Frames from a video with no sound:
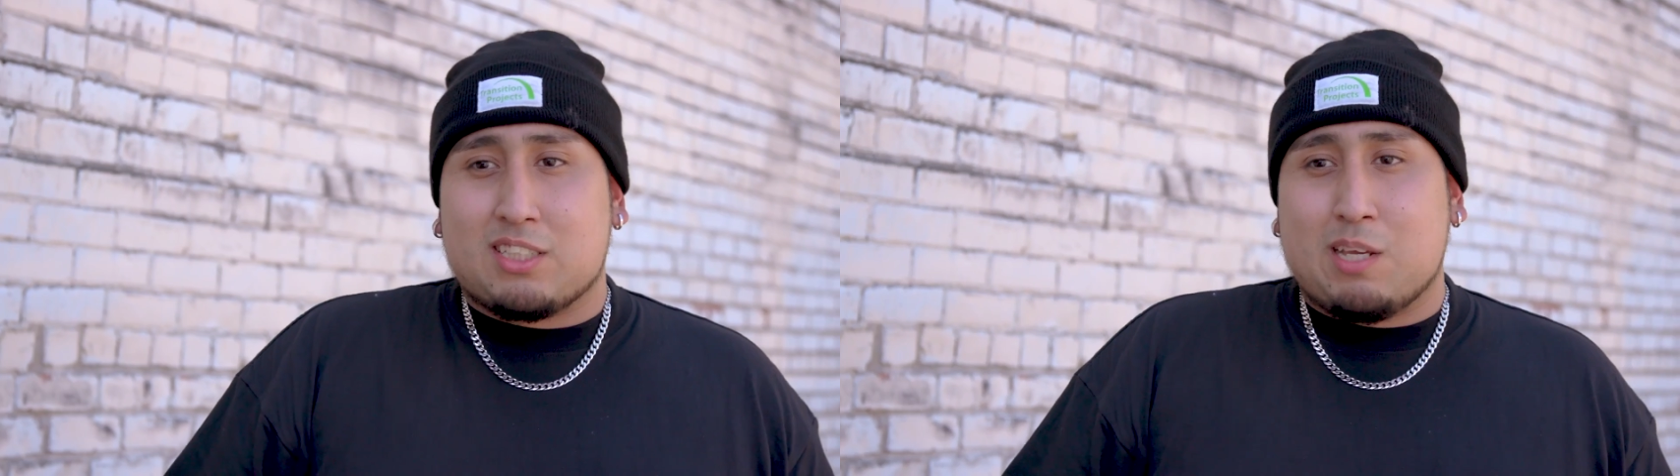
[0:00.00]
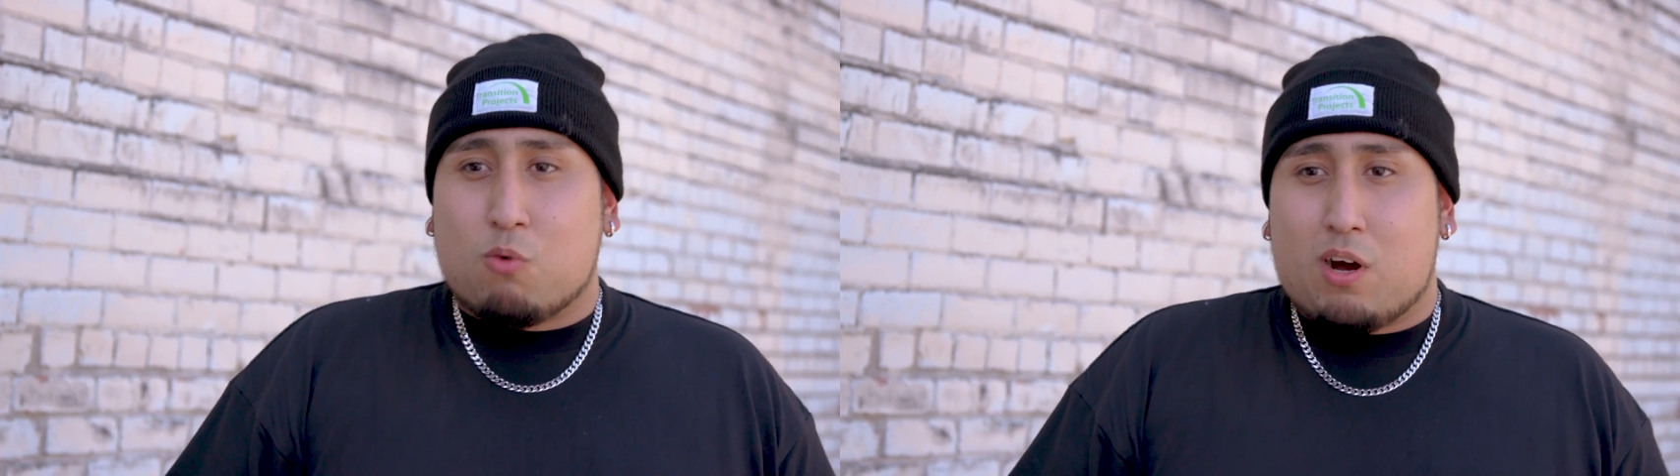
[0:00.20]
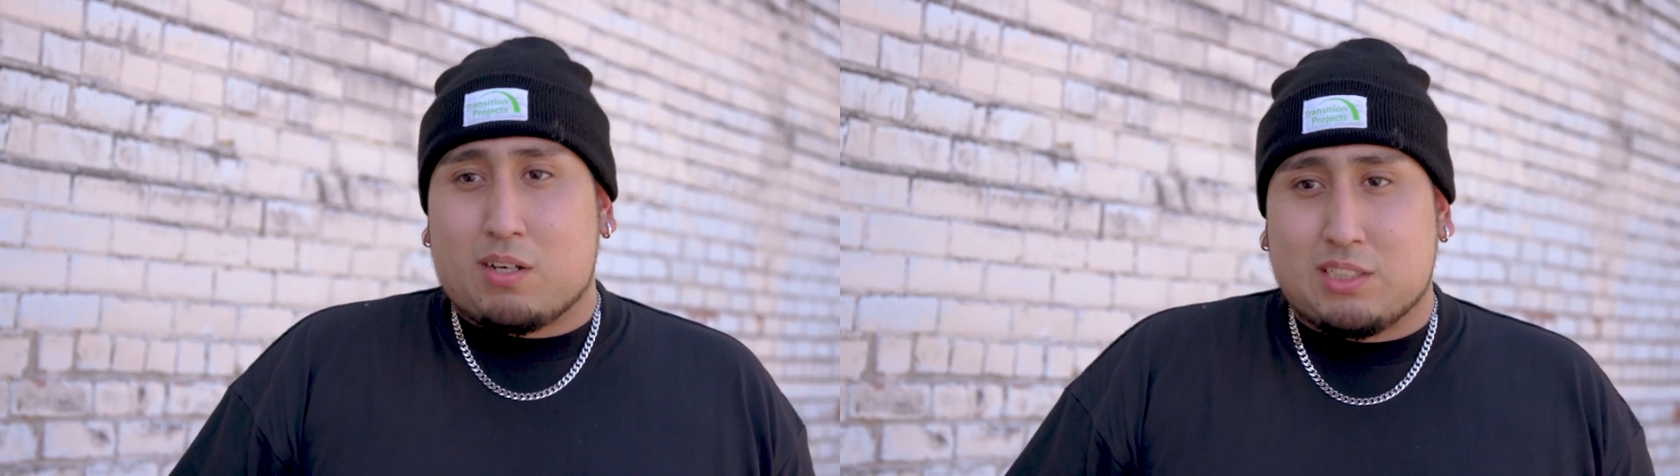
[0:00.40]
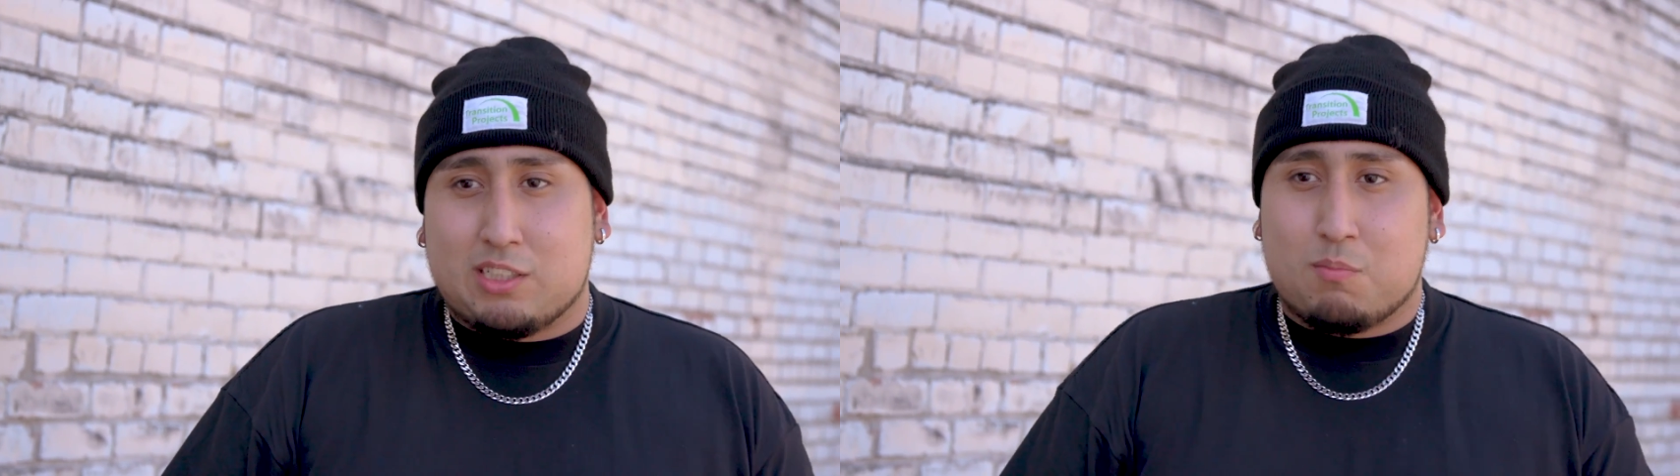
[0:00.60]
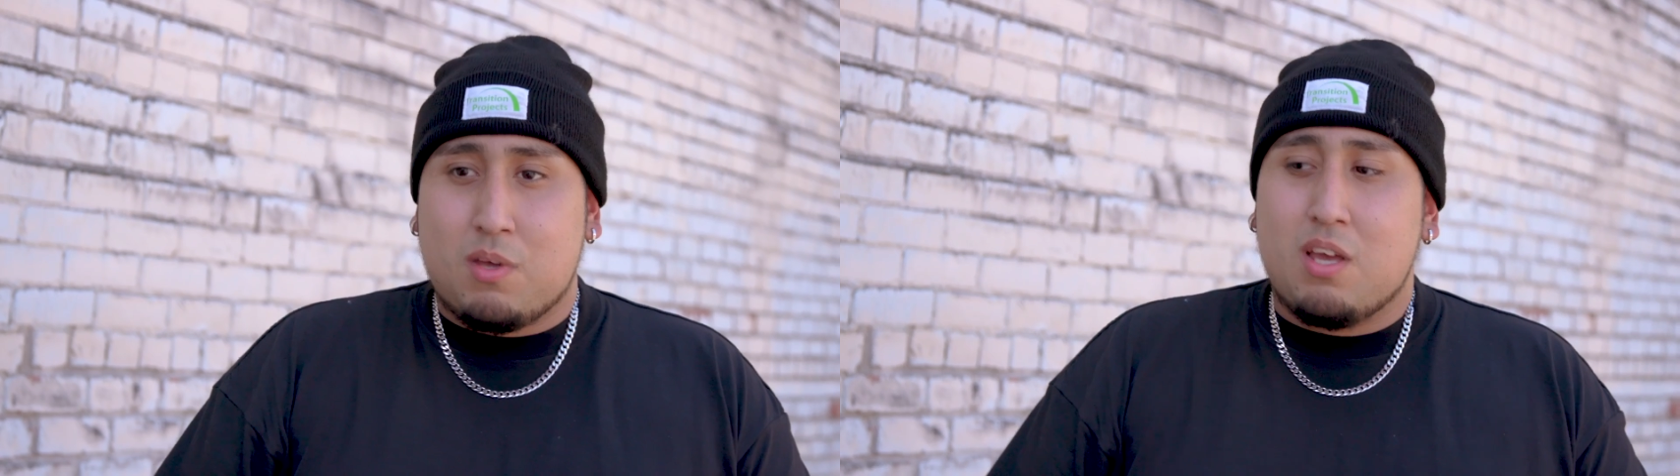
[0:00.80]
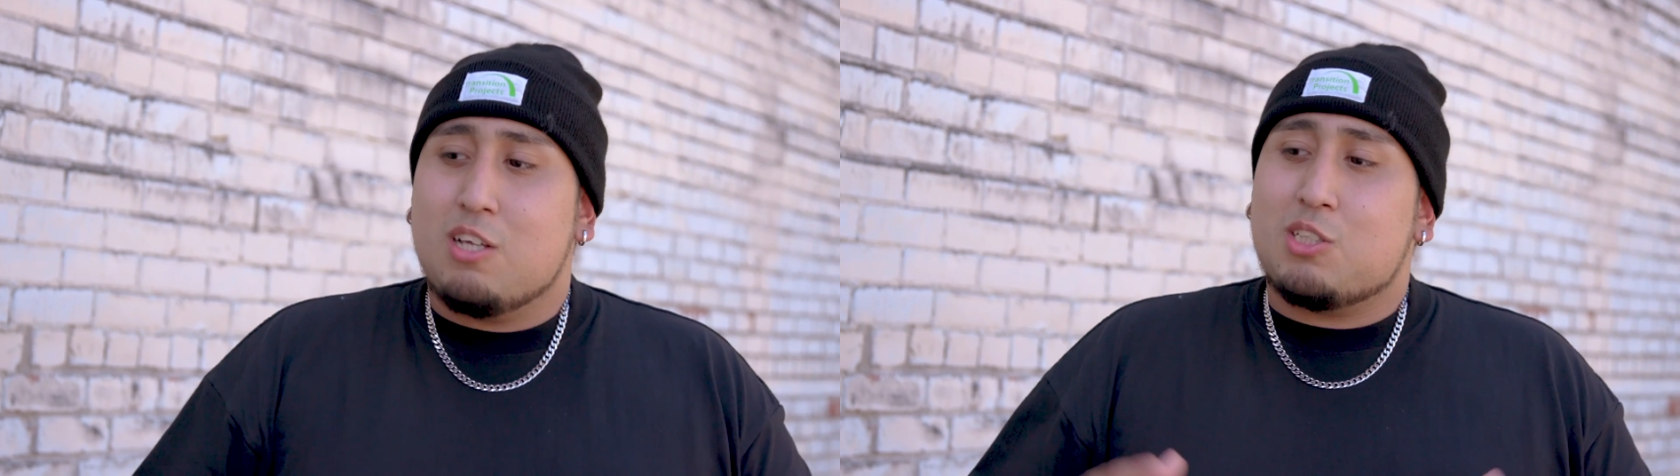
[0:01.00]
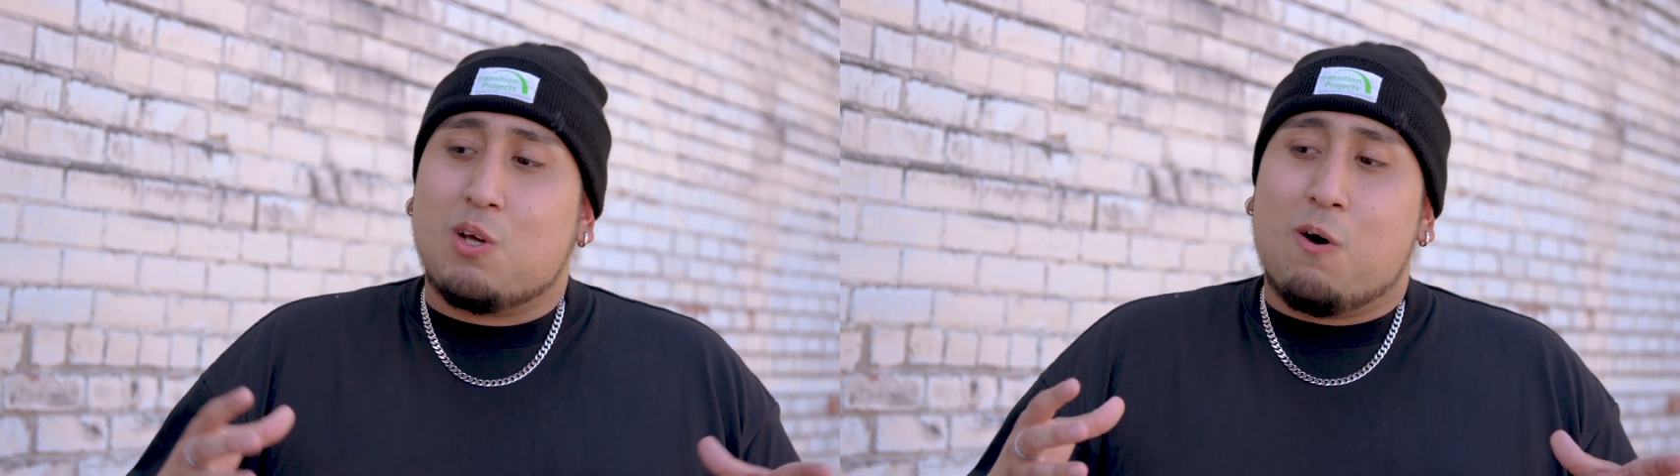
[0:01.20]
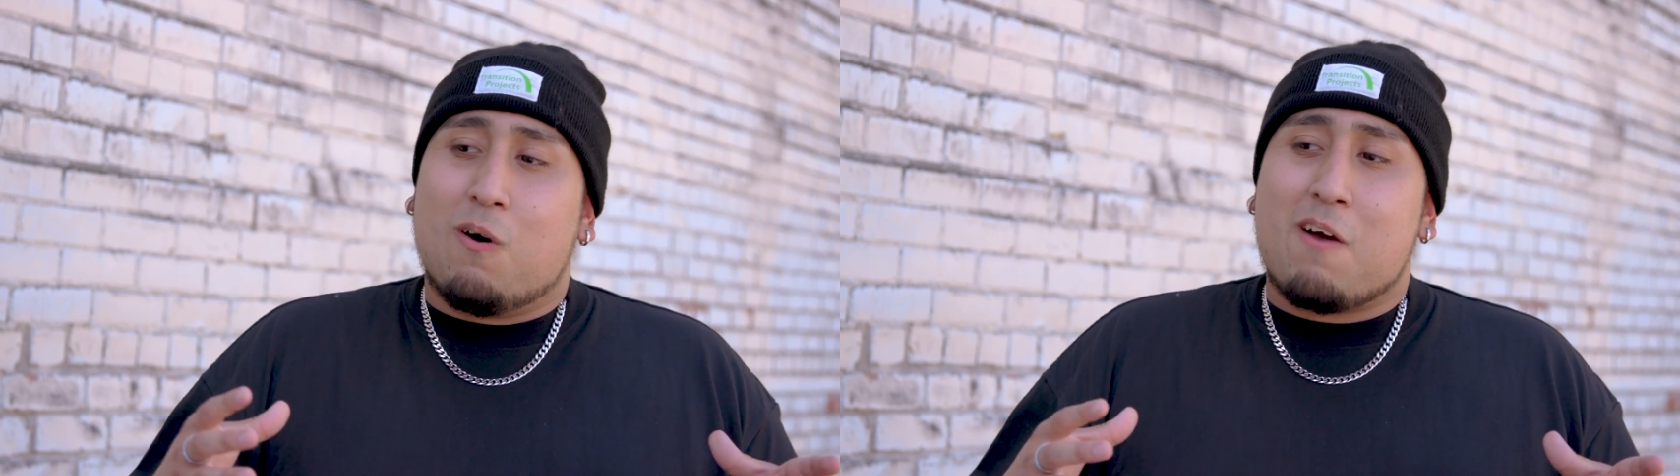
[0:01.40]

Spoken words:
the same walk as them. So